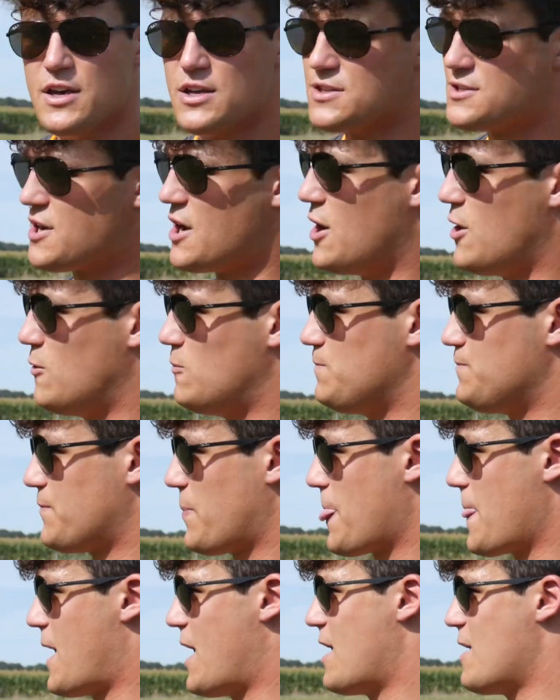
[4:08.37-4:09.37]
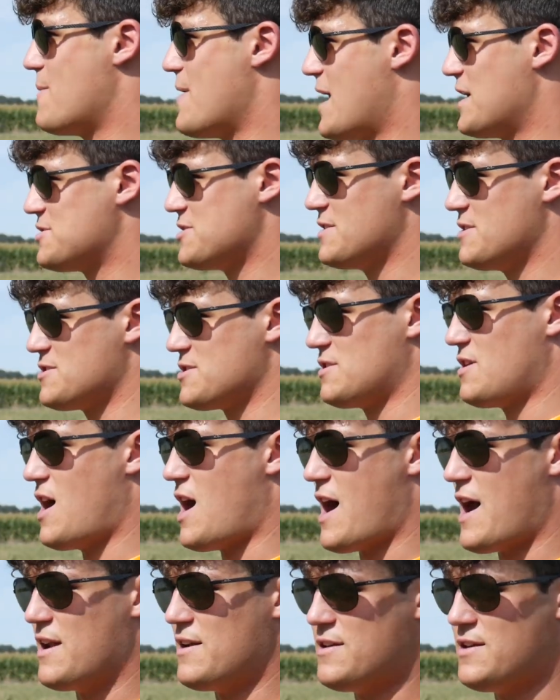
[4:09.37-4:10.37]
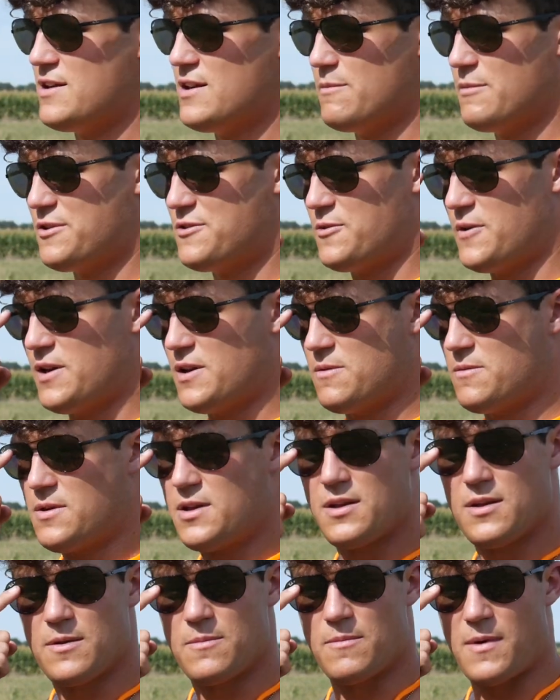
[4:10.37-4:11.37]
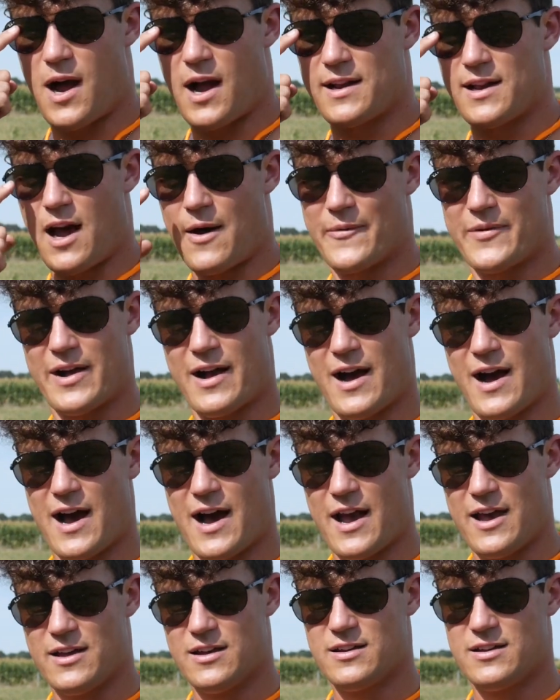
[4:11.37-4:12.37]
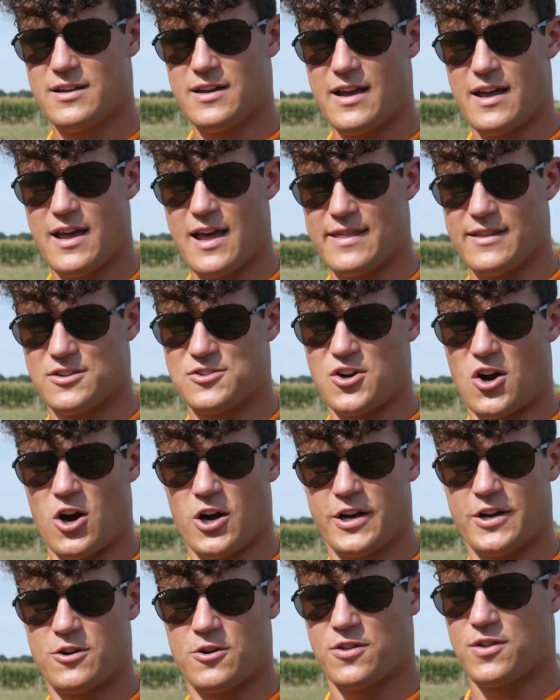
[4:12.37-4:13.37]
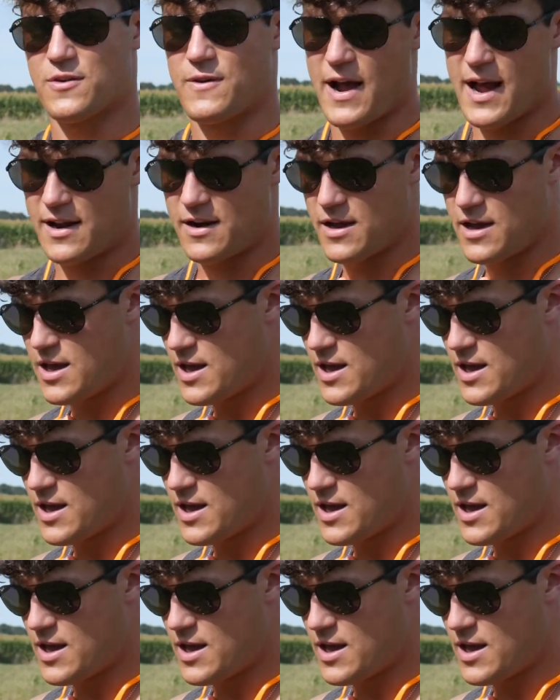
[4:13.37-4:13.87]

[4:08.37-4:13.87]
So I imagine there's a line in between my dominant eye and the target or threat.